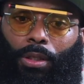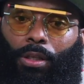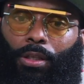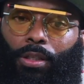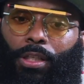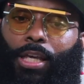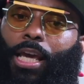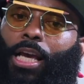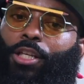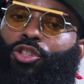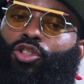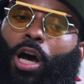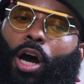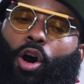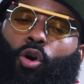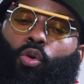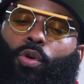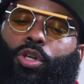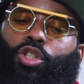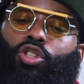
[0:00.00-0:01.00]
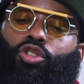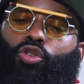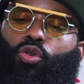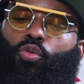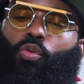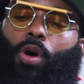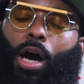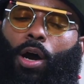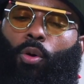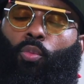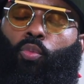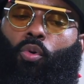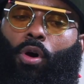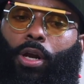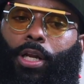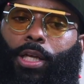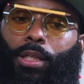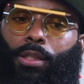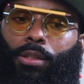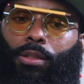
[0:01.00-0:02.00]
yeah, so I always knew I
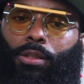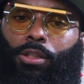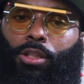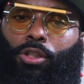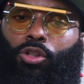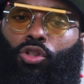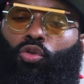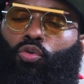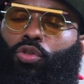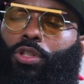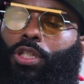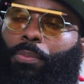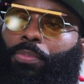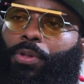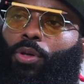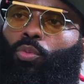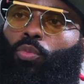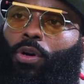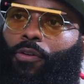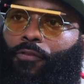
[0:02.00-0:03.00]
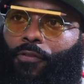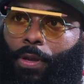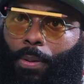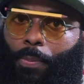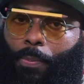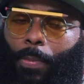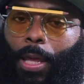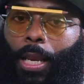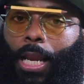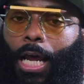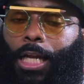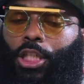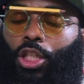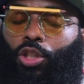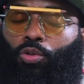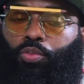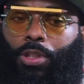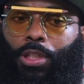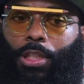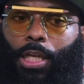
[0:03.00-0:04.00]
wanted to do something with him, and I
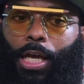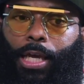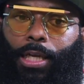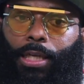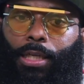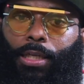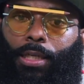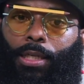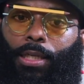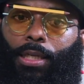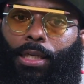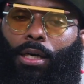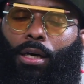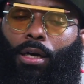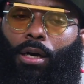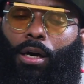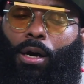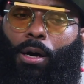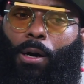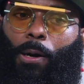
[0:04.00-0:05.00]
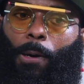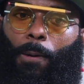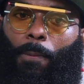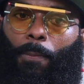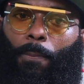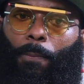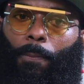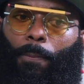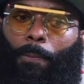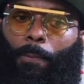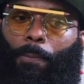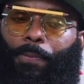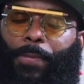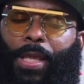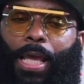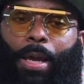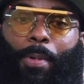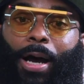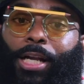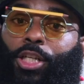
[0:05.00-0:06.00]
just was like,
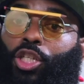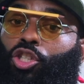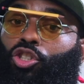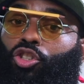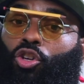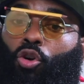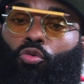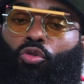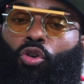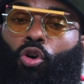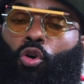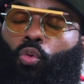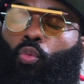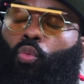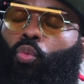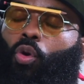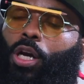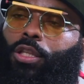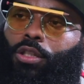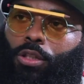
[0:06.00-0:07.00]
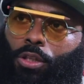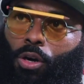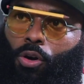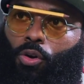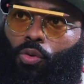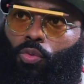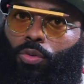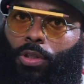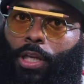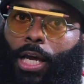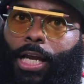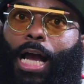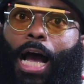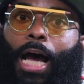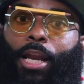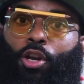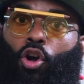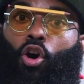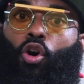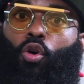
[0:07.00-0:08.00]
damn, I just don't know what though. Like
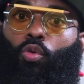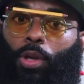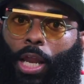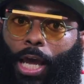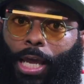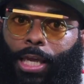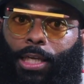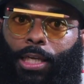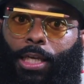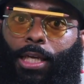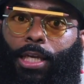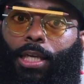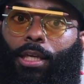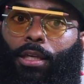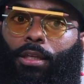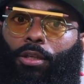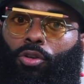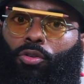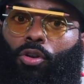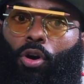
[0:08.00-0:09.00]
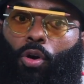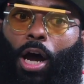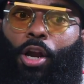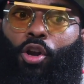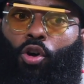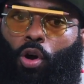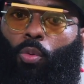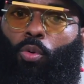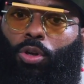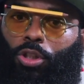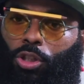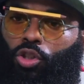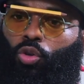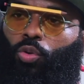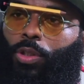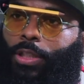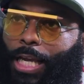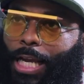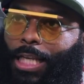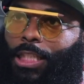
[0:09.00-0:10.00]
I know, like, you know, I know I want to
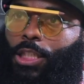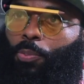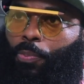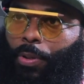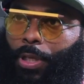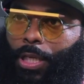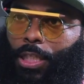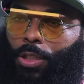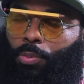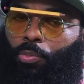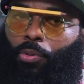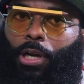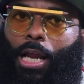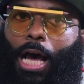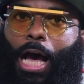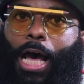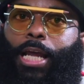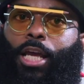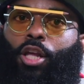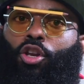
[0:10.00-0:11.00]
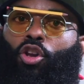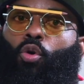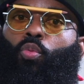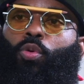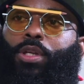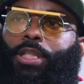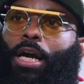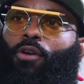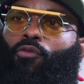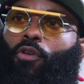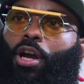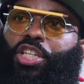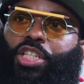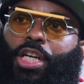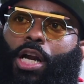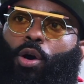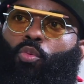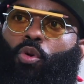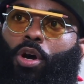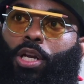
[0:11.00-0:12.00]
do a dance piece, but I didn't know what
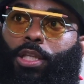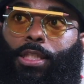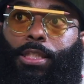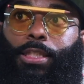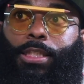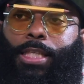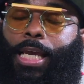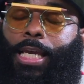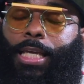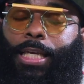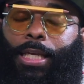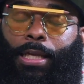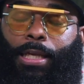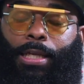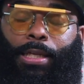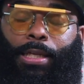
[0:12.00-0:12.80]
direction I wanted to take it in.